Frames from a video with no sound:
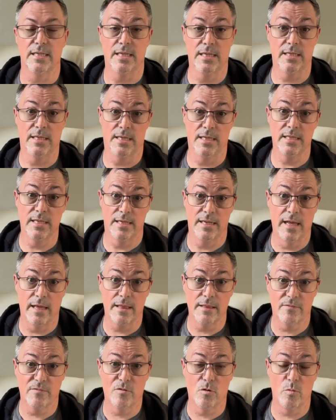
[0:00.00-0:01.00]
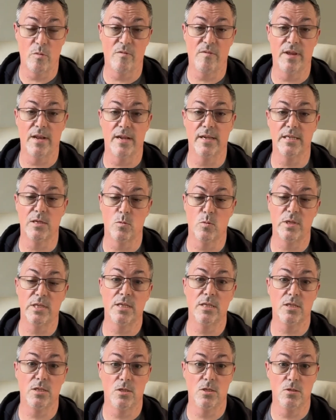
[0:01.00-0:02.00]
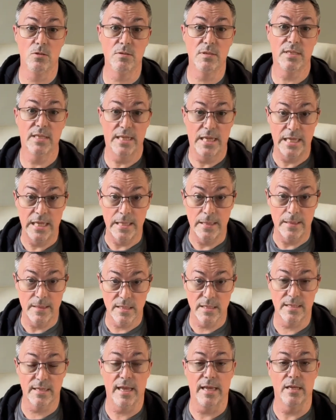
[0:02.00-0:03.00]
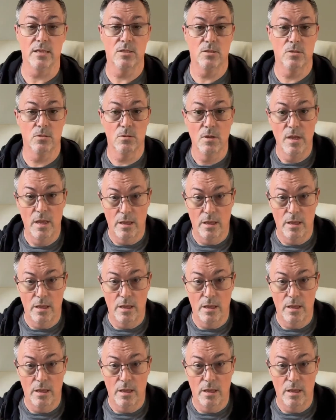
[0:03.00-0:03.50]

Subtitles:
is another form of energy which is used in the state to